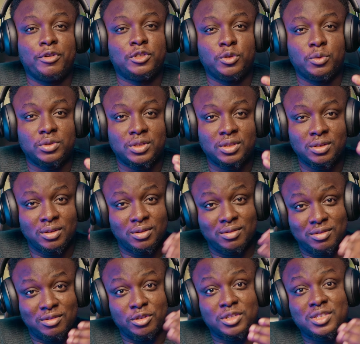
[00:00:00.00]
photos
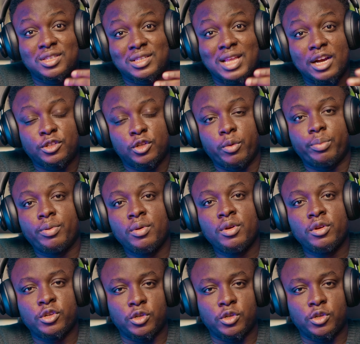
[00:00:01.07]
just stacked up.